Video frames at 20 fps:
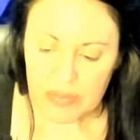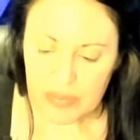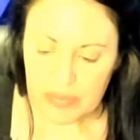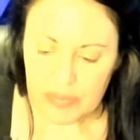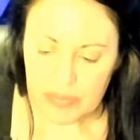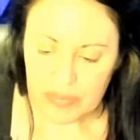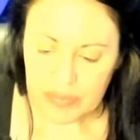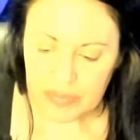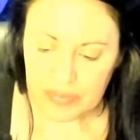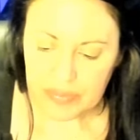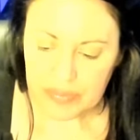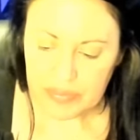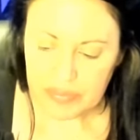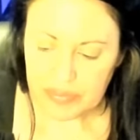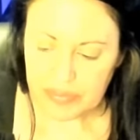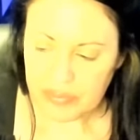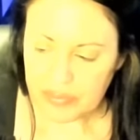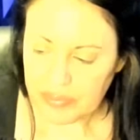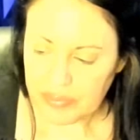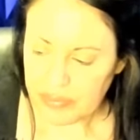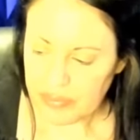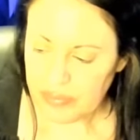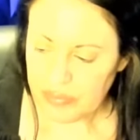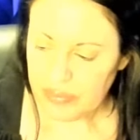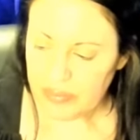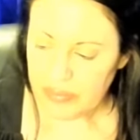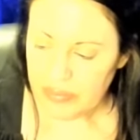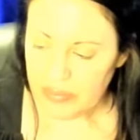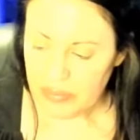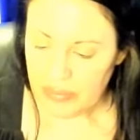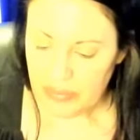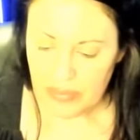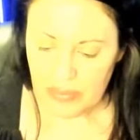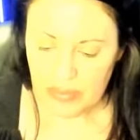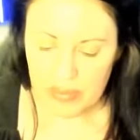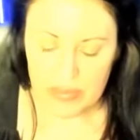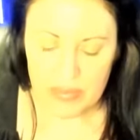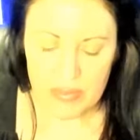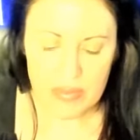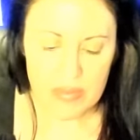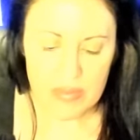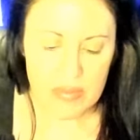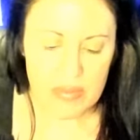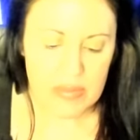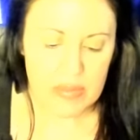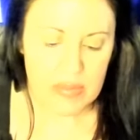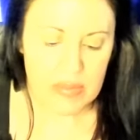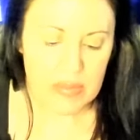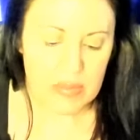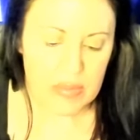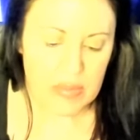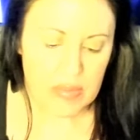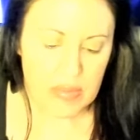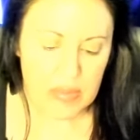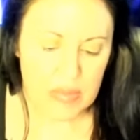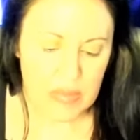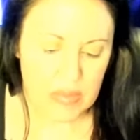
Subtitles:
(no one is talking)